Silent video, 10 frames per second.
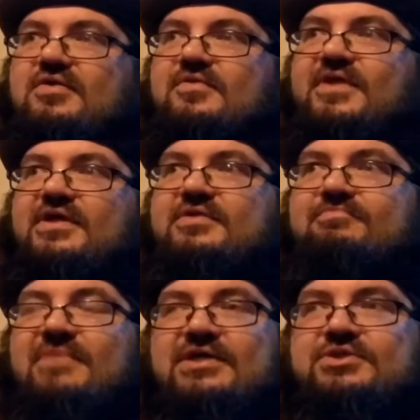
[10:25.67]

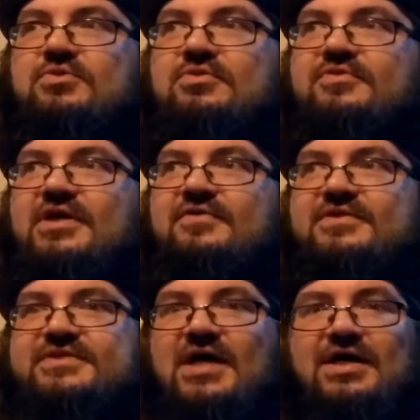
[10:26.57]
then make sure that
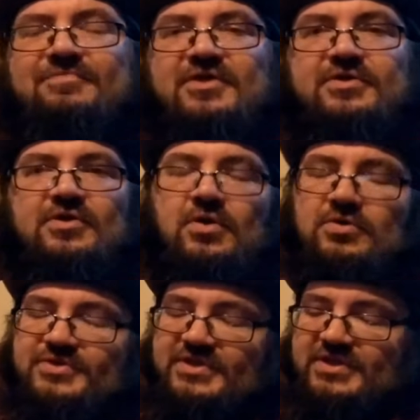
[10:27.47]
the time that you're
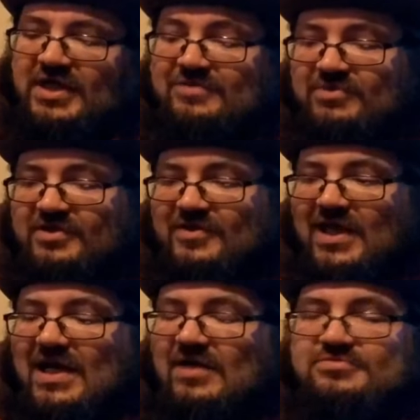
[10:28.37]
holding and breathing
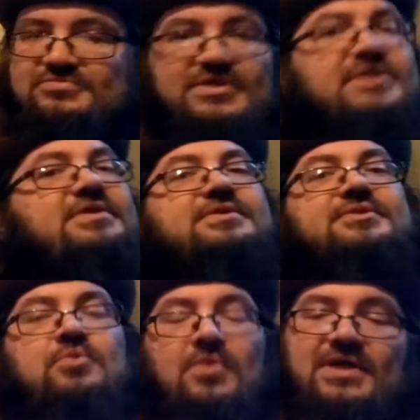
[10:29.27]
out
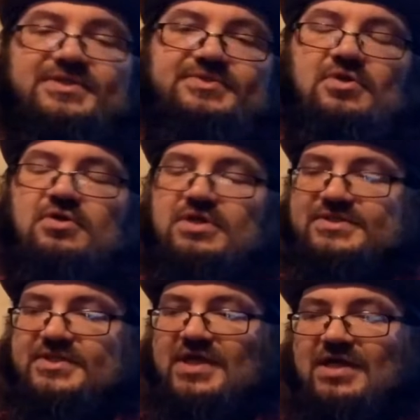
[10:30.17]
is twice as long
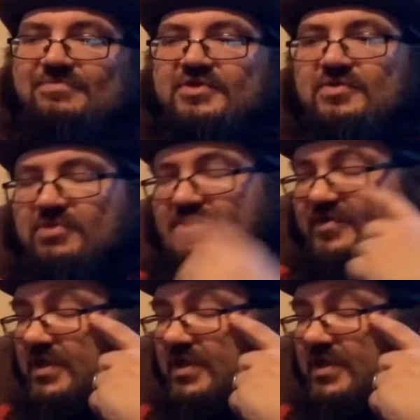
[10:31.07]
as the time that you're breathing